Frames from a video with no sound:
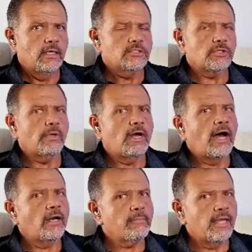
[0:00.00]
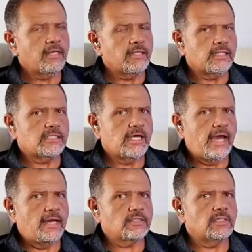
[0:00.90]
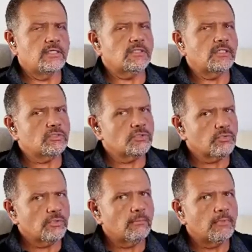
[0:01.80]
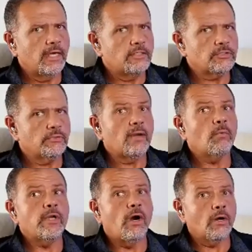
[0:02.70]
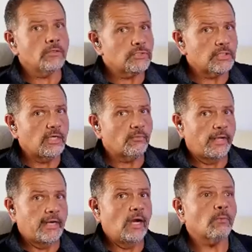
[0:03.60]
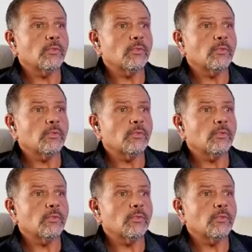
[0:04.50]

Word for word: So automating the tax is an extreme danger that we are seeing right now.